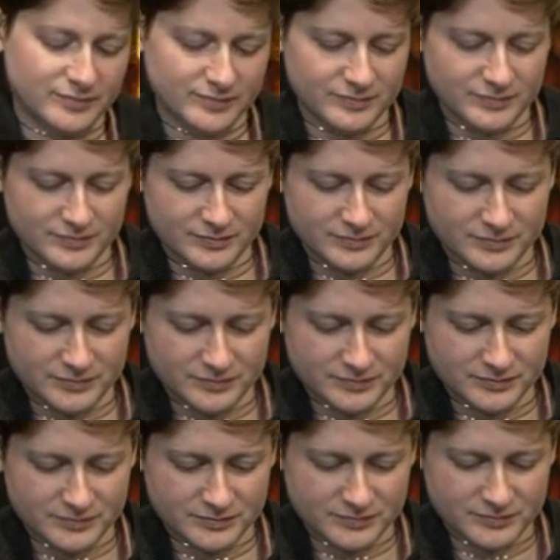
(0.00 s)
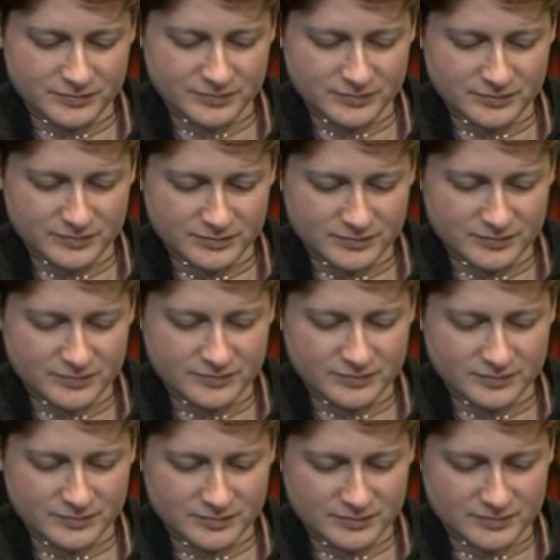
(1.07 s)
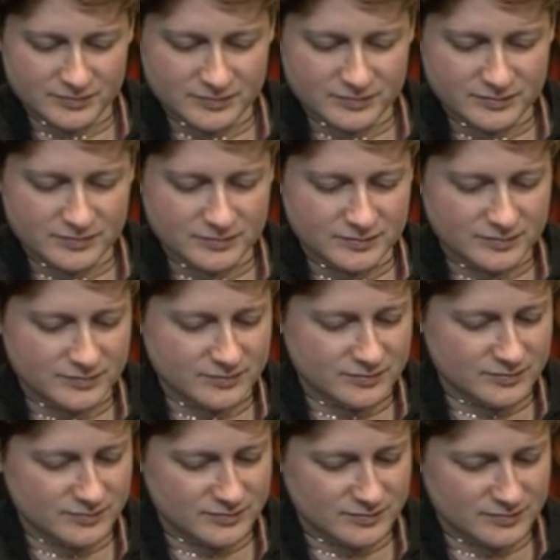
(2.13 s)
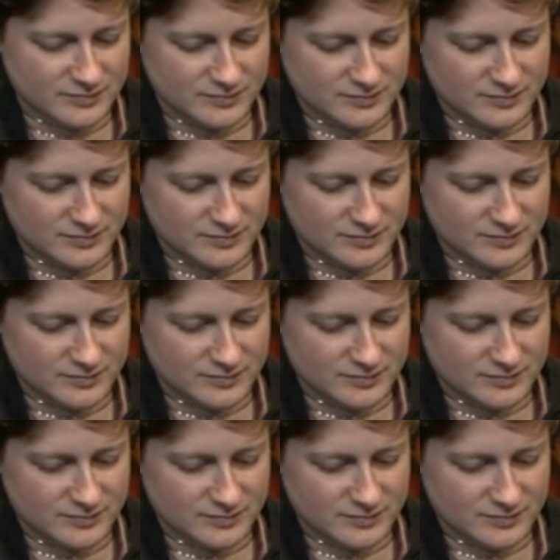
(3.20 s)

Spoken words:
The person shown says nothing.